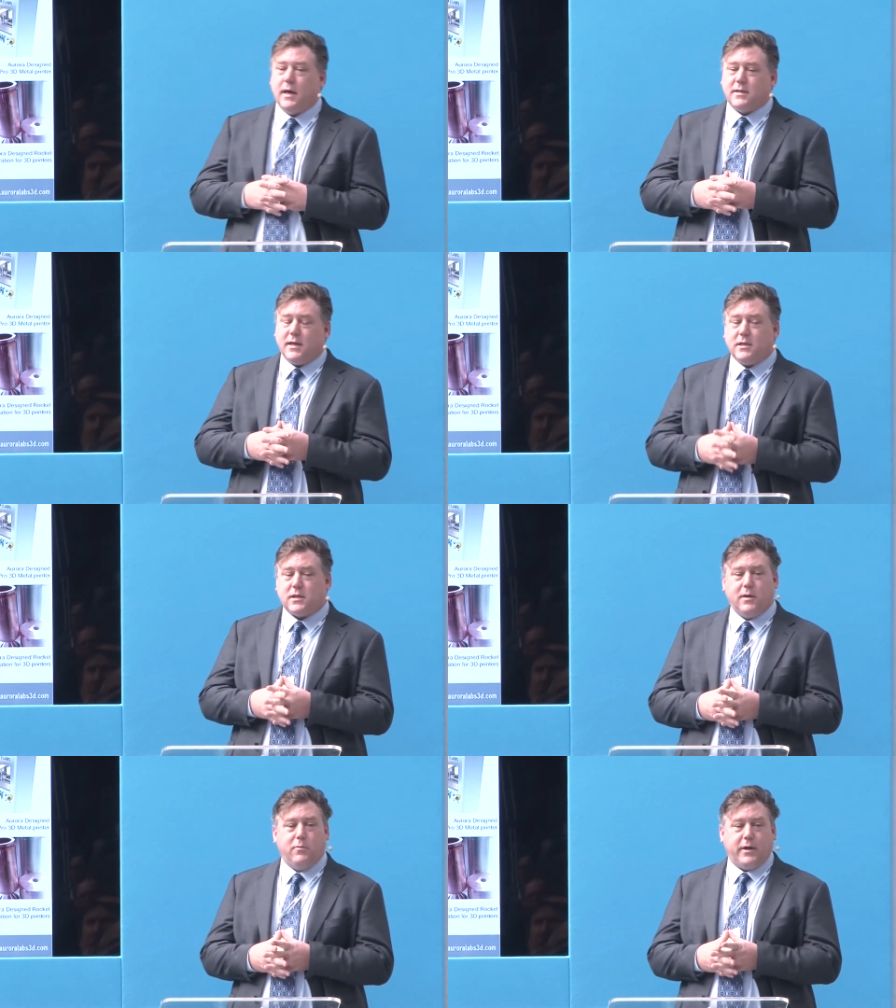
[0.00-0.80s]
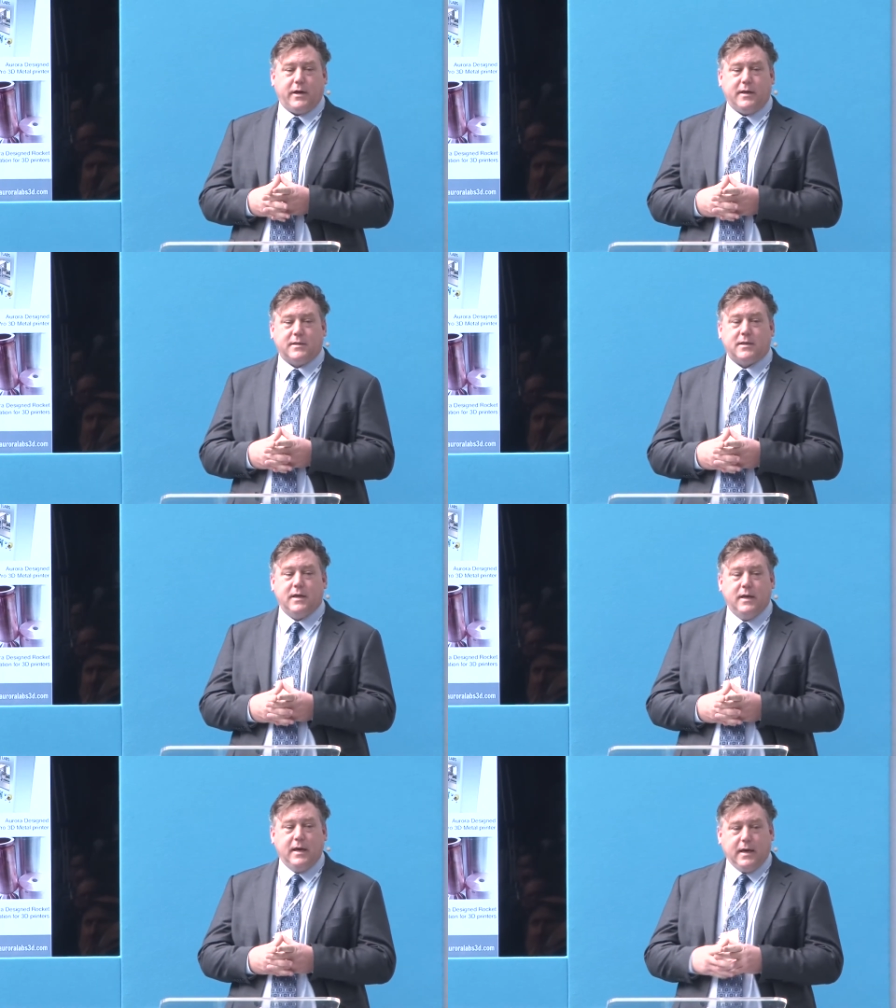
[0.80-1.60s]
Essentially what it is,
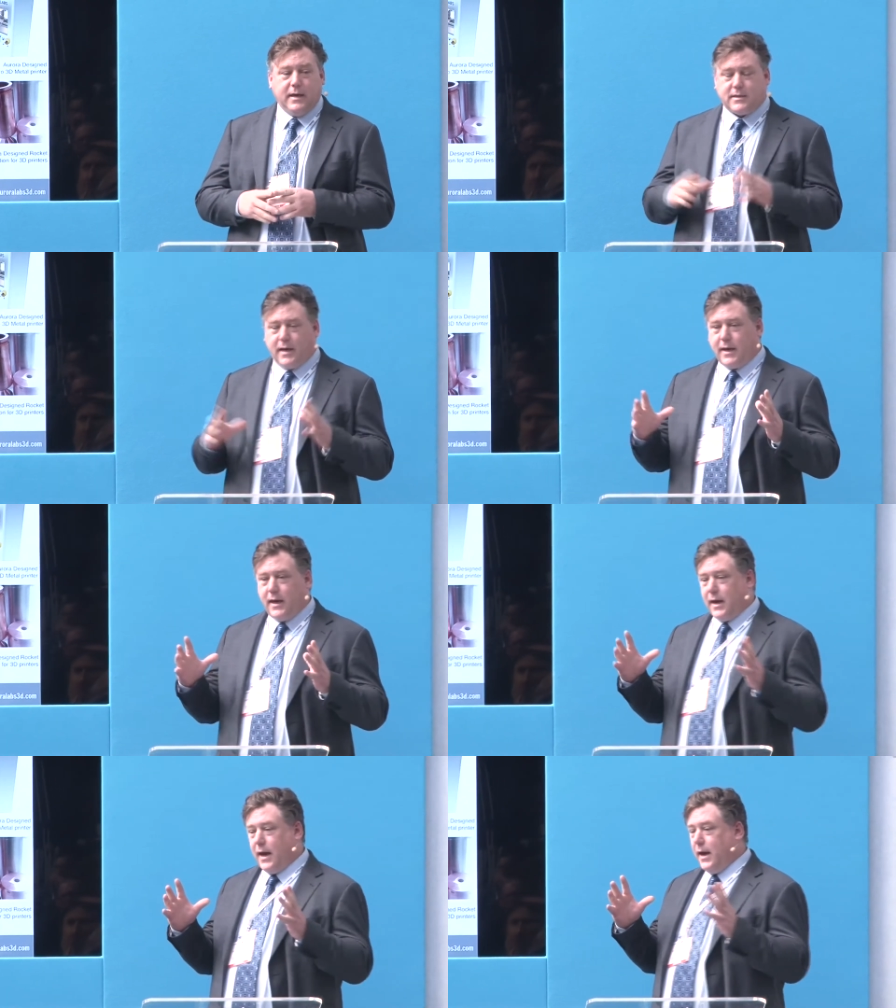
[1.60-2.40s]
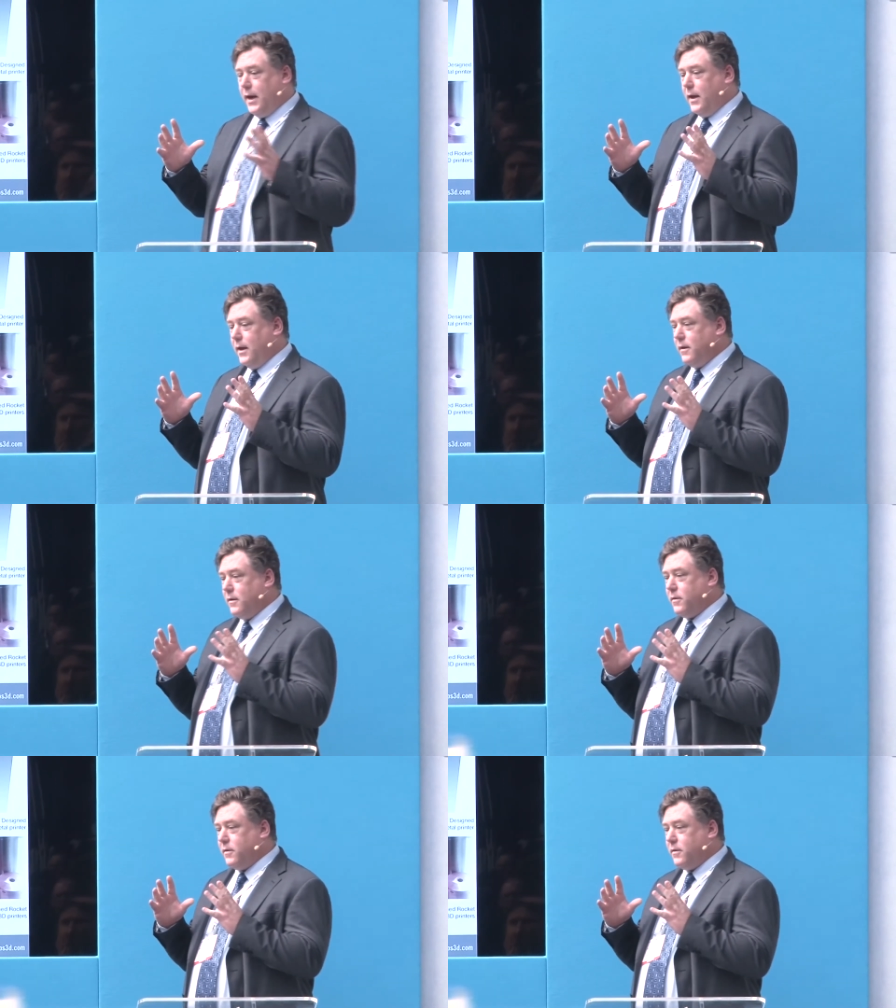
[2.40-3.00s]
is taking a